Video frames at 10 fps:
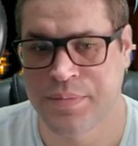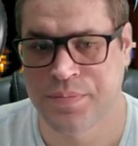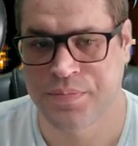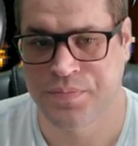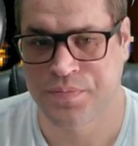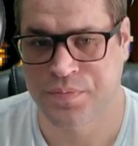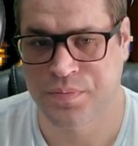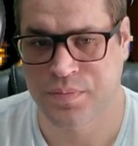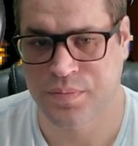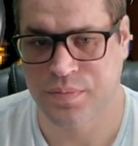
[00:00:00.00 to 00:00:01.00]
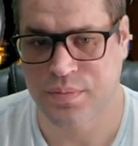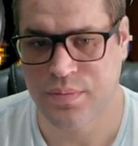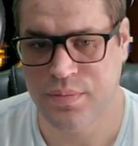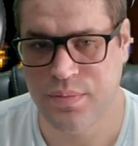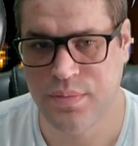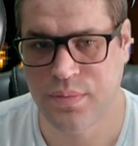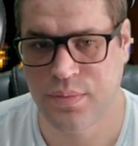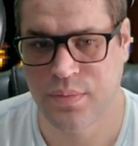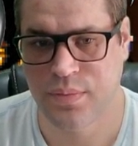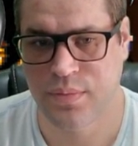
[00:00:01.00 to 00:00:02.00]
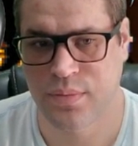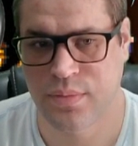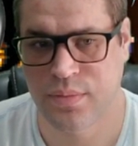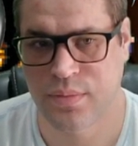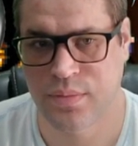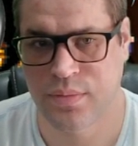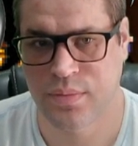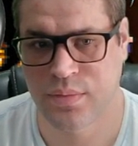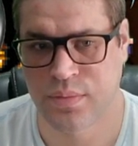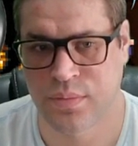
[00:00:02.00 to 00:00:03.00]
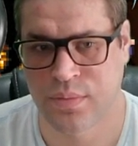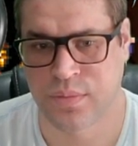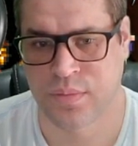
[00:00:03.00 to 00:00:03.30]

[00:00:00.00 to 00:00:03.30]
(no one is talking)